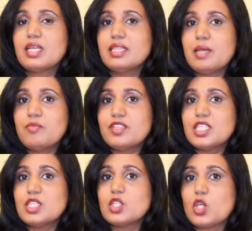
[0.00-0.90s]
The
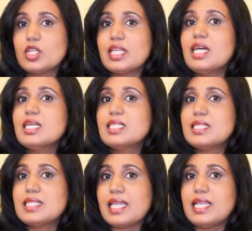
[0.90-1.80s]
emphasis is on the
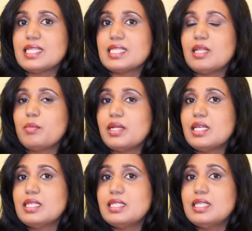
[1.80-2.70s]
second syllable,
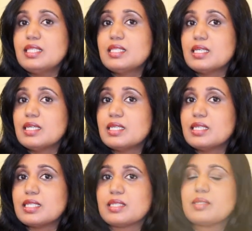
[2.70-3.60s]
dessert.